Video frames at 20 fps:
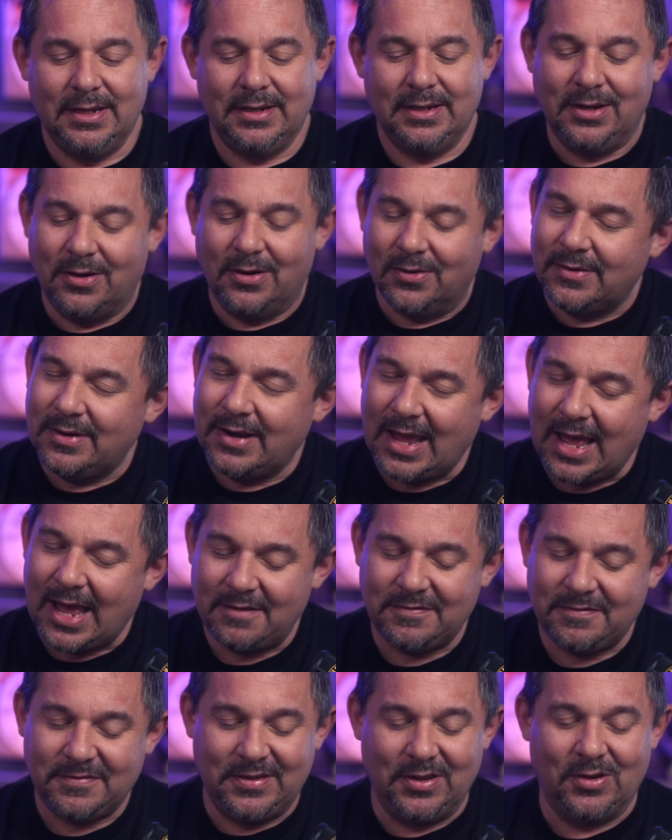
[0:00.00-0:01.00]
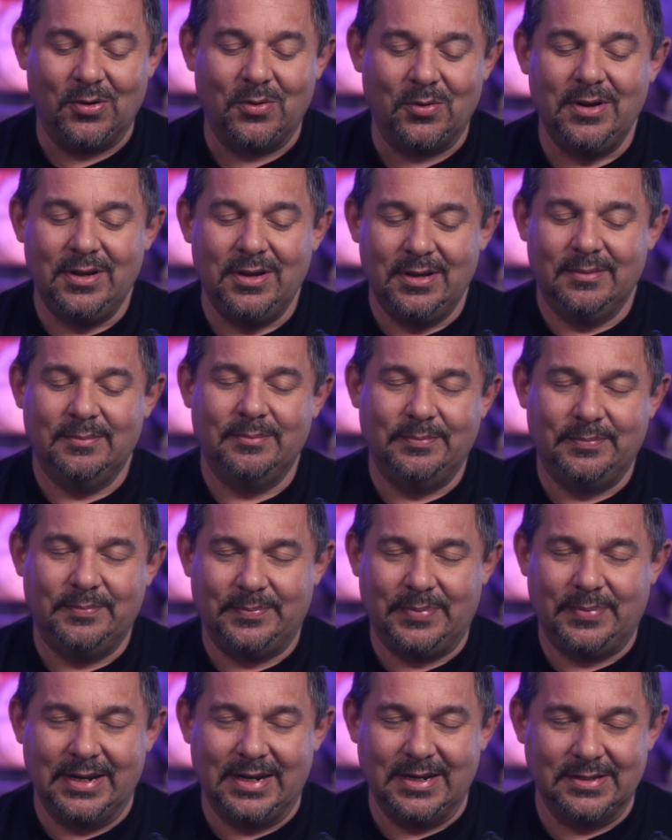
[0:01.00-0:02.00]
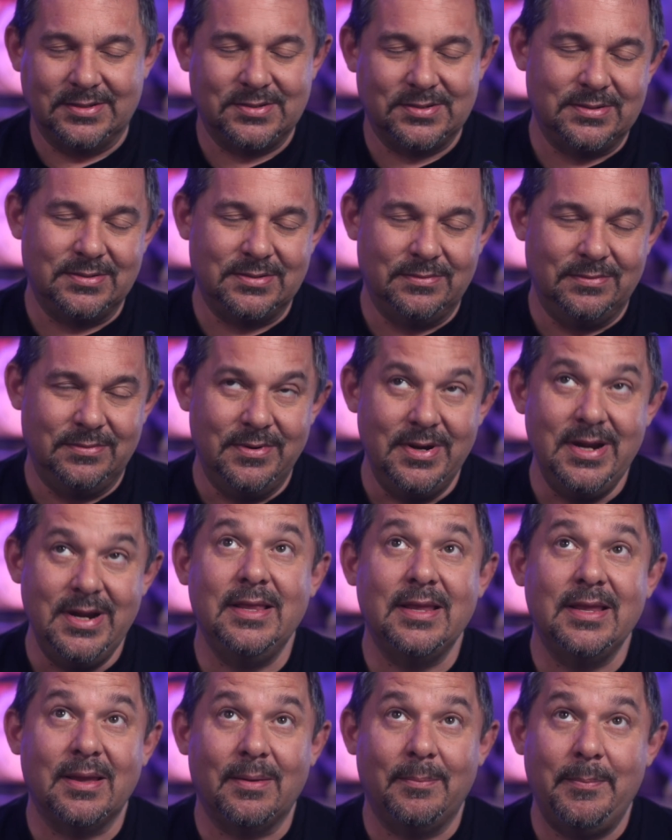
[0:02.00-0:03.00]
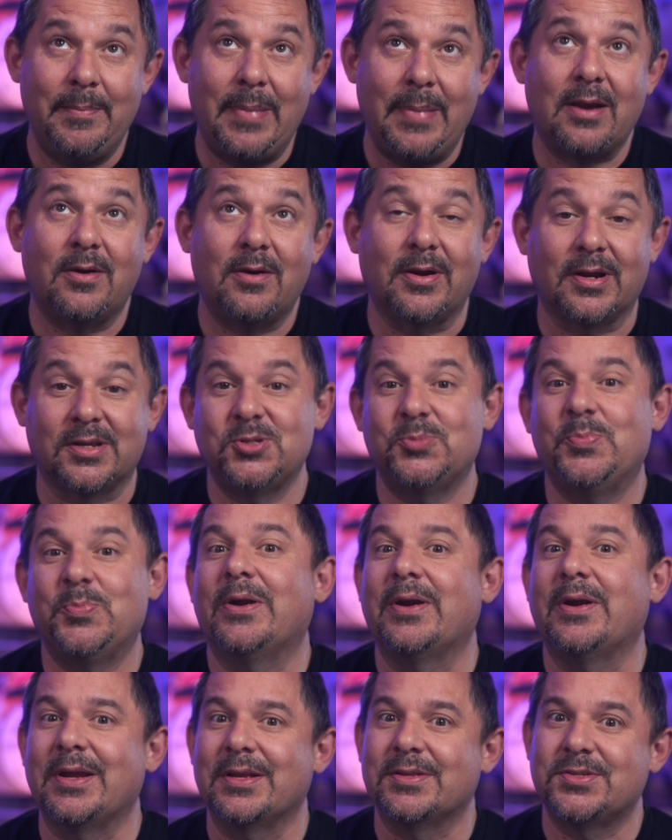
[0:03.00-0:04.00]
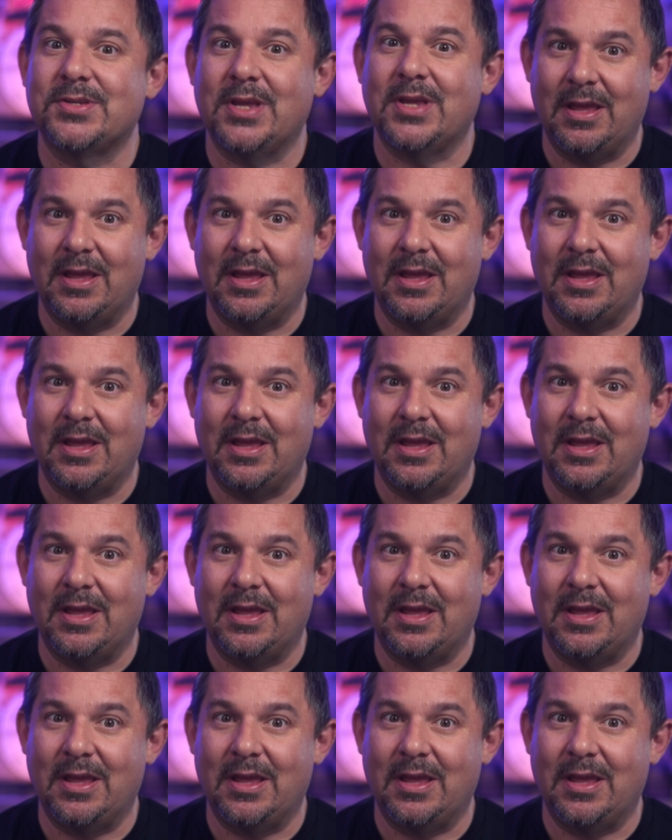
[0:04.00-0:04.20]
You don't have to, but it's really a better experience